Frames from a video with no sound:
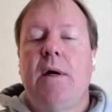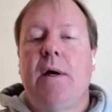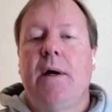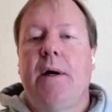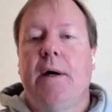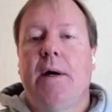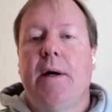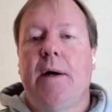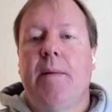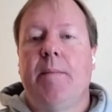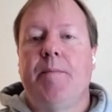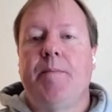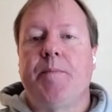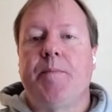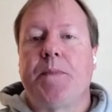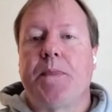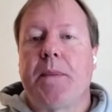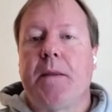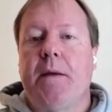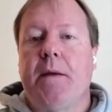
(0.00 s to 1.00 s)

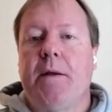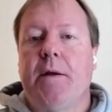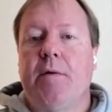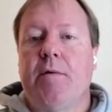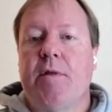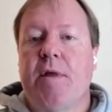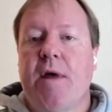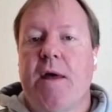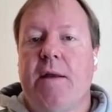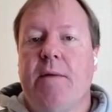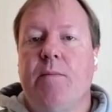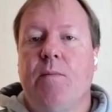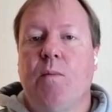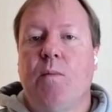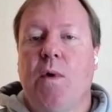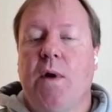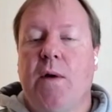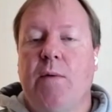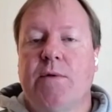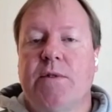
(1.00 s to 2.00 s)
you know, then
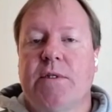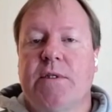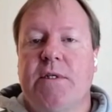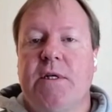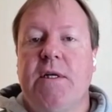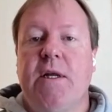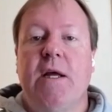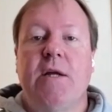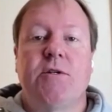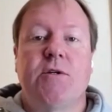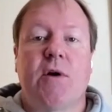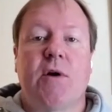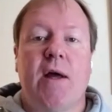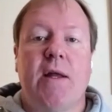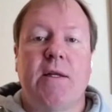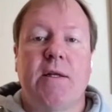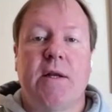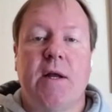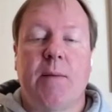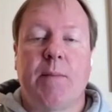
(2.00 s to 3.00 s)
when I was a teenager, I
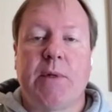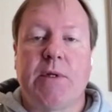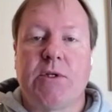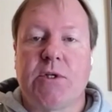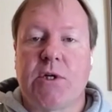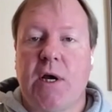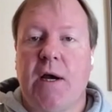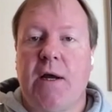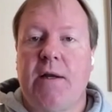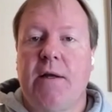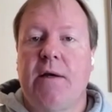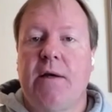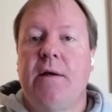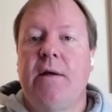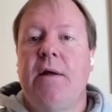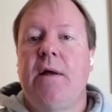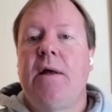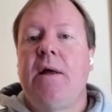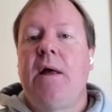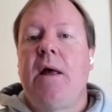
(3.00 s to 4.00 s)
ended up in China,
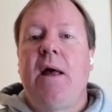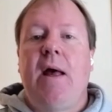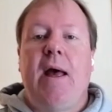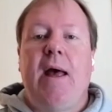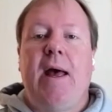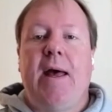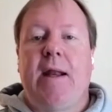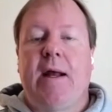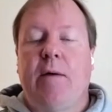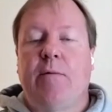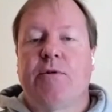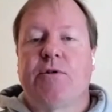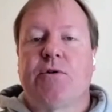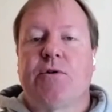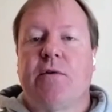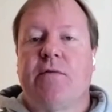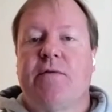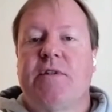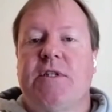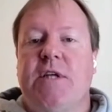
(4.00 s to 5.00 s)
and I was
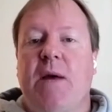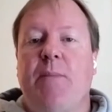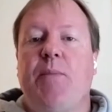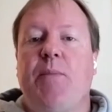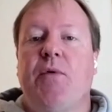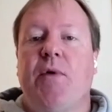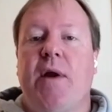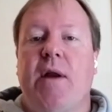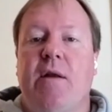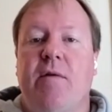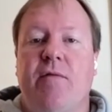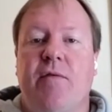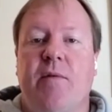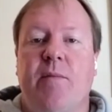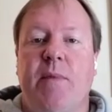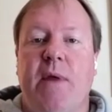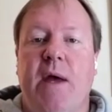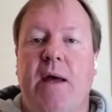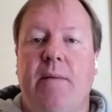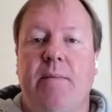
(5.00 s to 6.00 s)
sort of separated
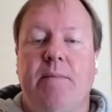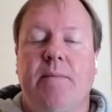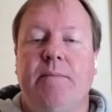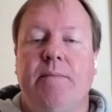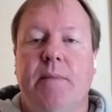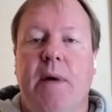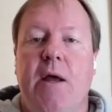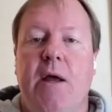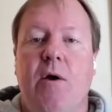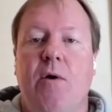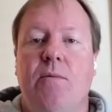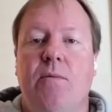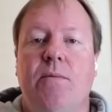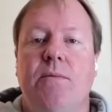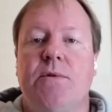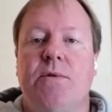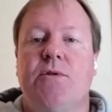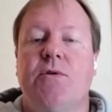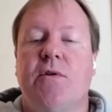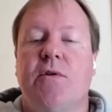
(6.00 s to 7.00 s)
from that, my
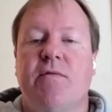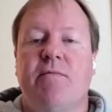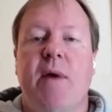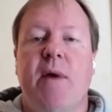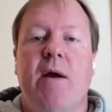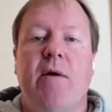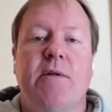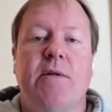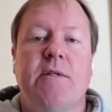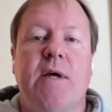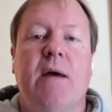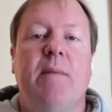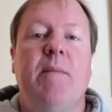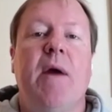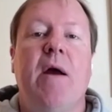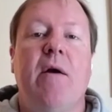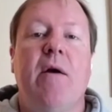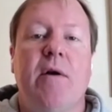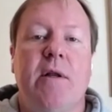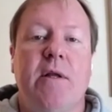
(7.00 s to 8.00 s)
own sort of maritime
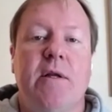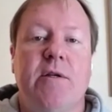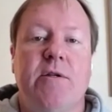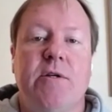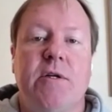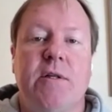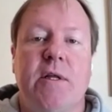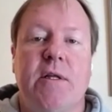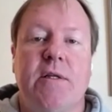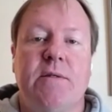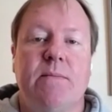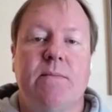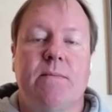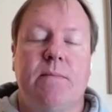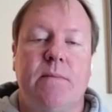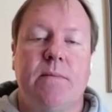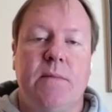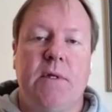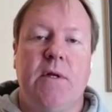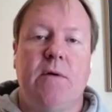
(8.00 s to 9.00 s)
heritage. And then,
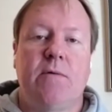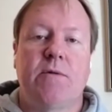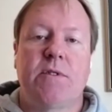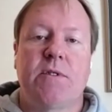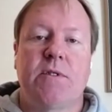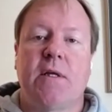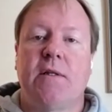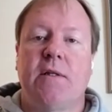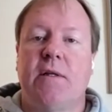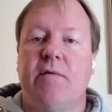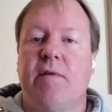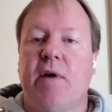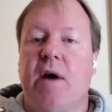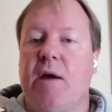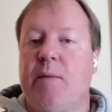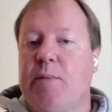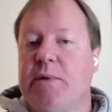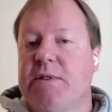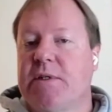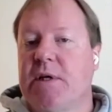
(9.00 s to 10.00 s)
you know, suddenly
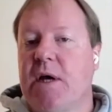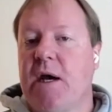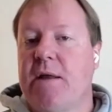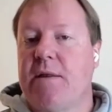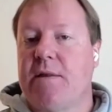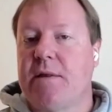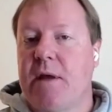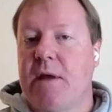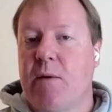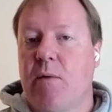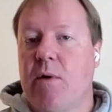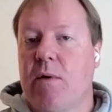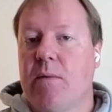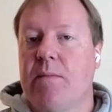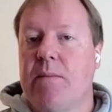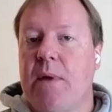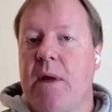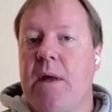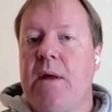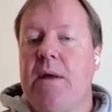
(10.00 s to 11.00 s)
via Poseidon, they were
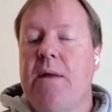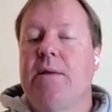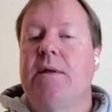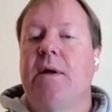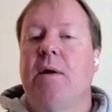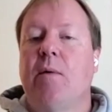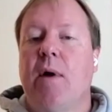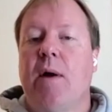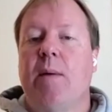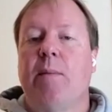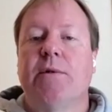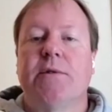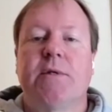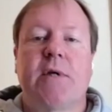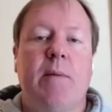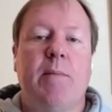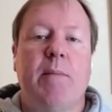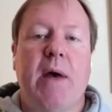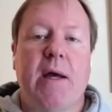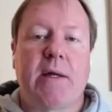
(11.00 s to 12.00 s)
able to
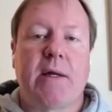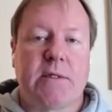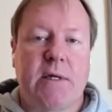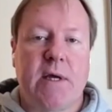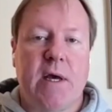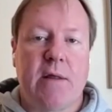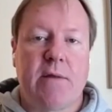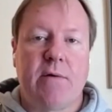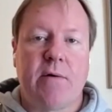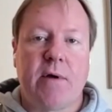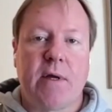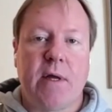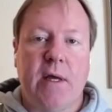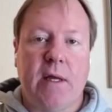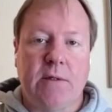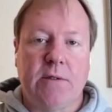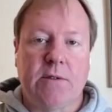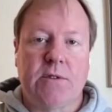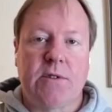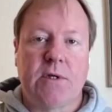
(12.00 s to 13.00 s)
come back together
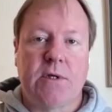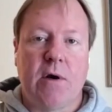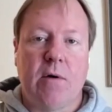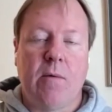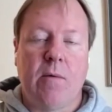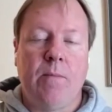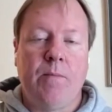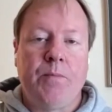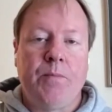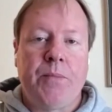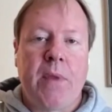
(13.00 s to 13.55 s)
again. So